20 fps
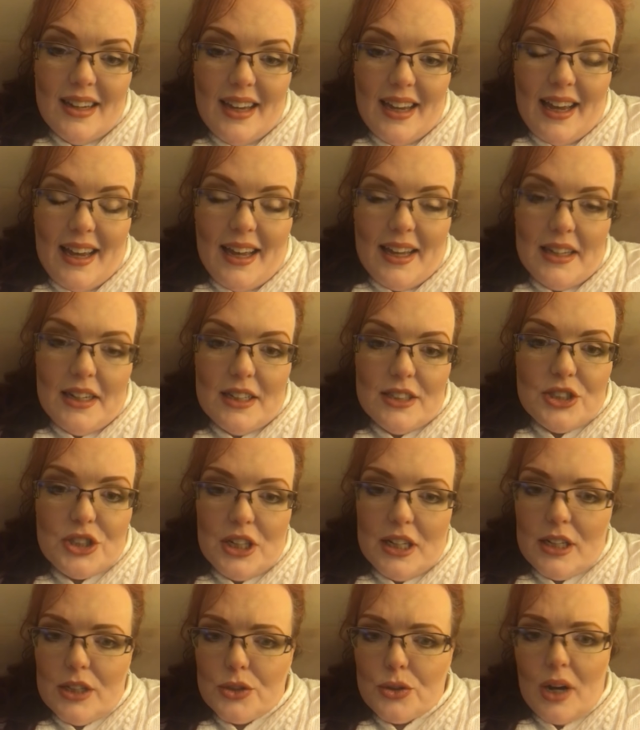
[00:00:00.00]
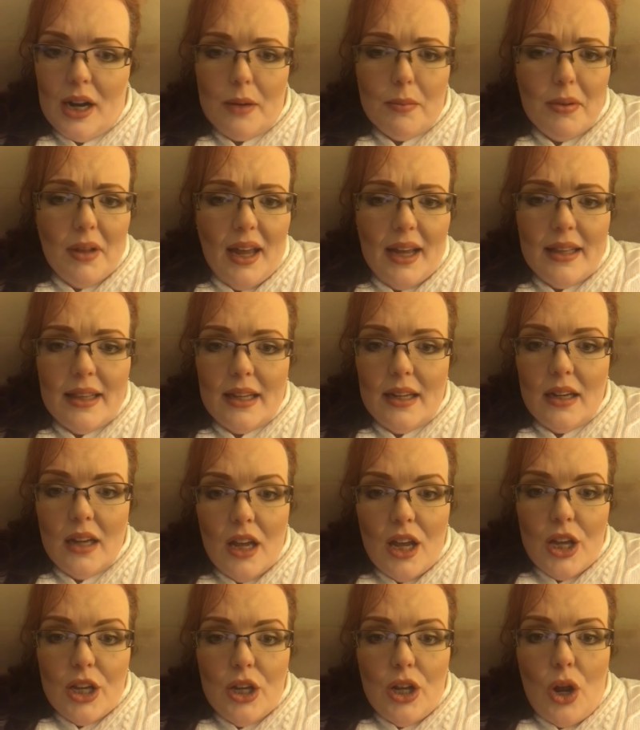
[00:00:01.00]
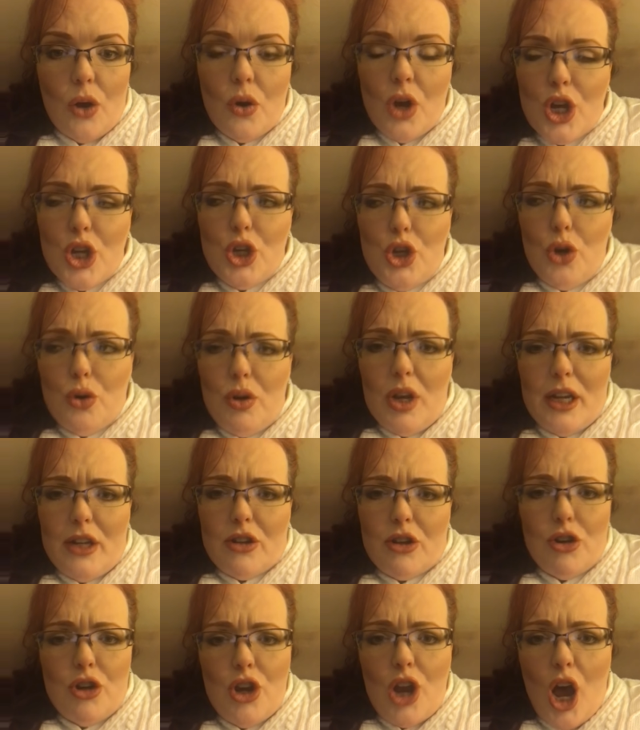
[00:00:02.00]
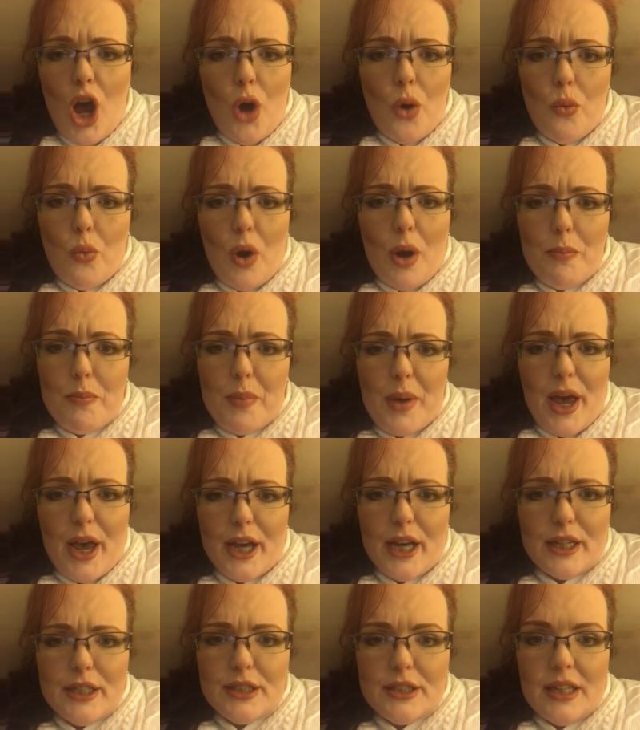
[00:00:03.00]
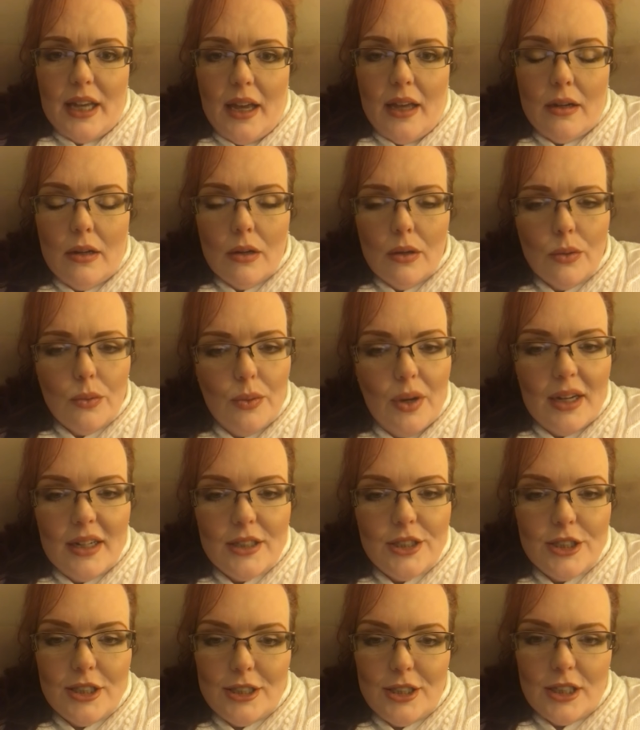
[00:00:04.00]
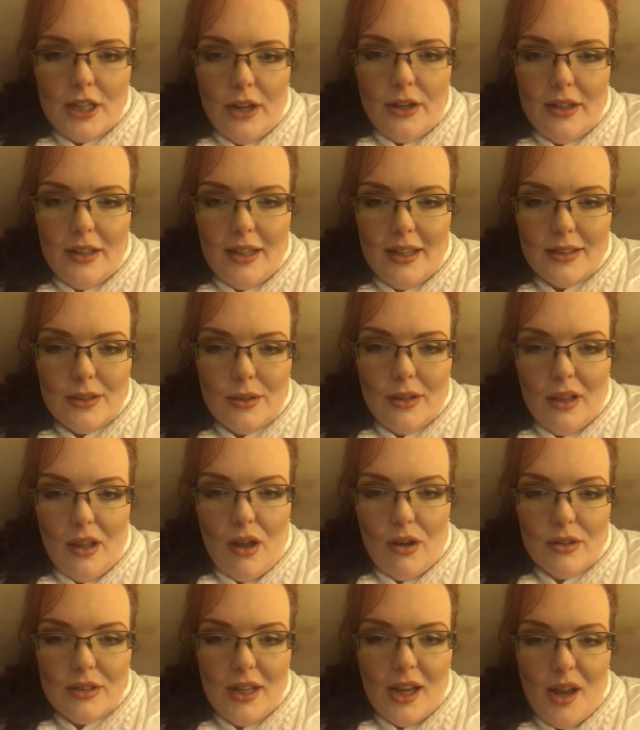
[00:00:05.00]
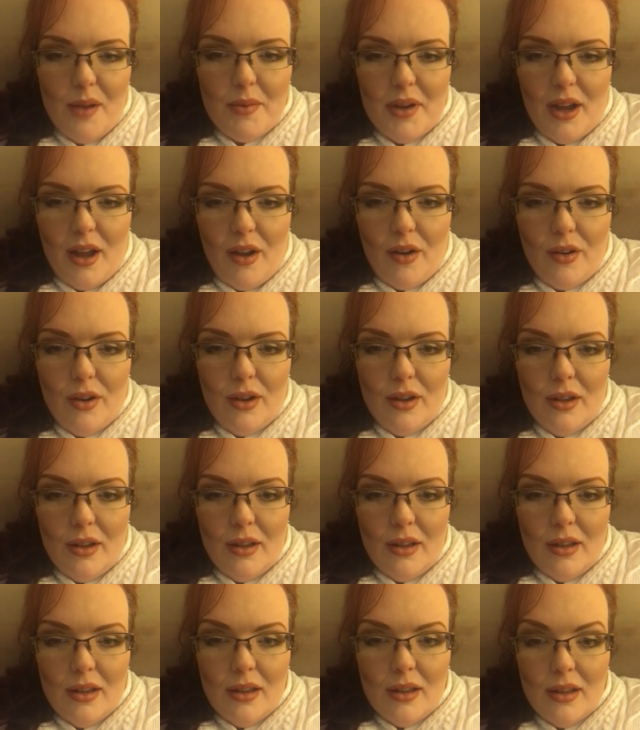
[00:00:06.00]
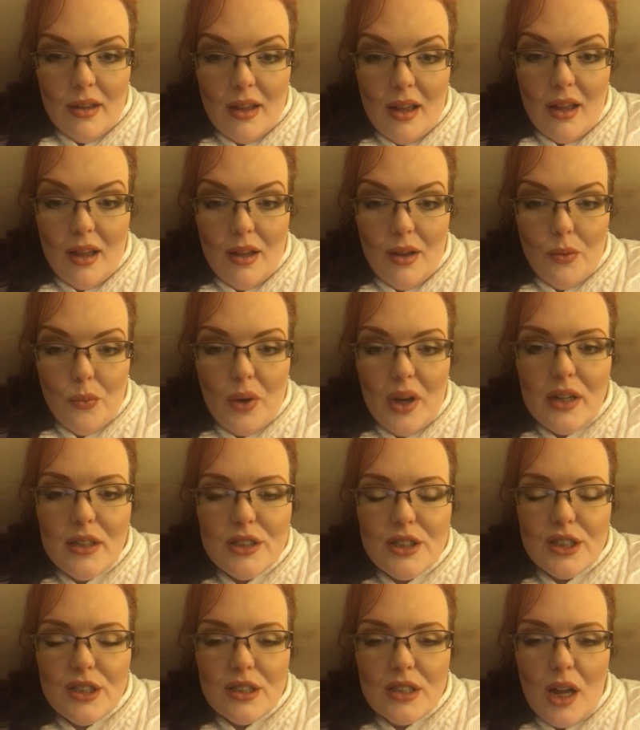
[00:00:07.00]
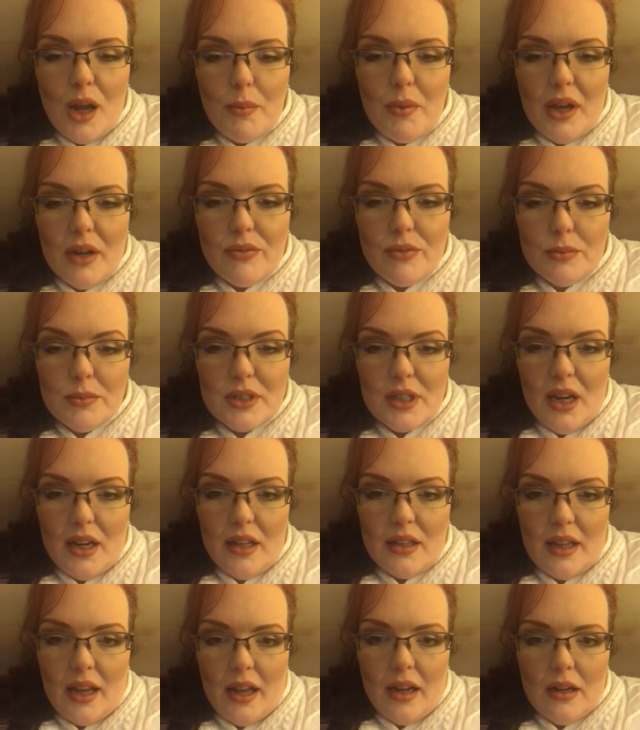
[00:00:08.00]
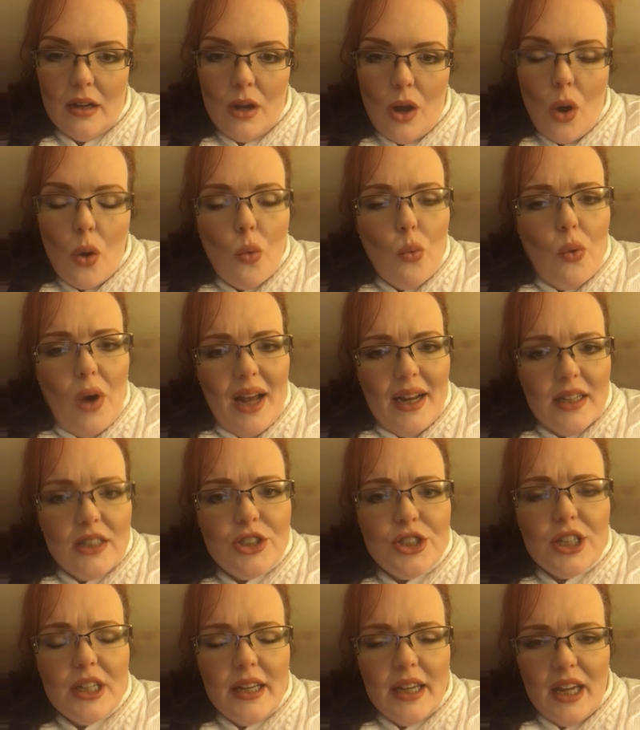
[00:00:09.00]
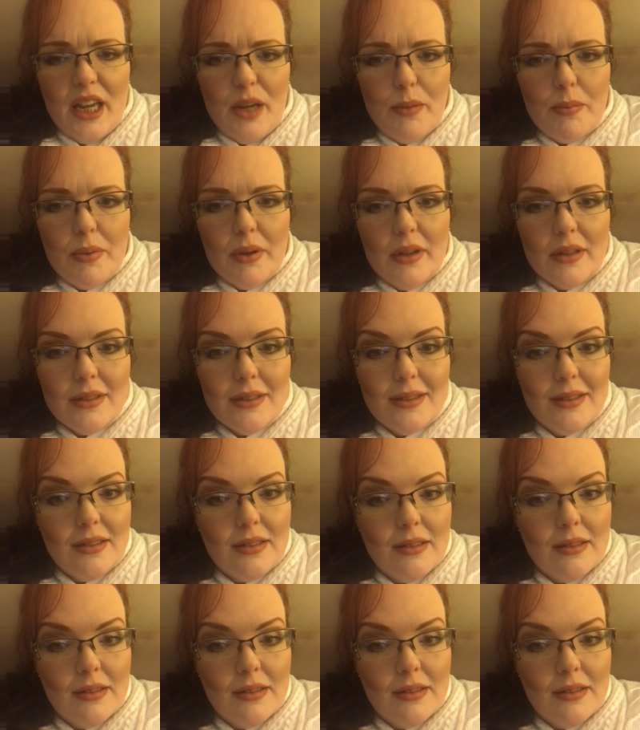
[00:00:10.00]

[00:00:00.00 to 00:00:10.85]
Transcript: And she can try to play that, you need to know what Beck has said. Why didn't she show you this a long time ago? Huh? Why didn't she stop Beck from saying that? Why did she keep it?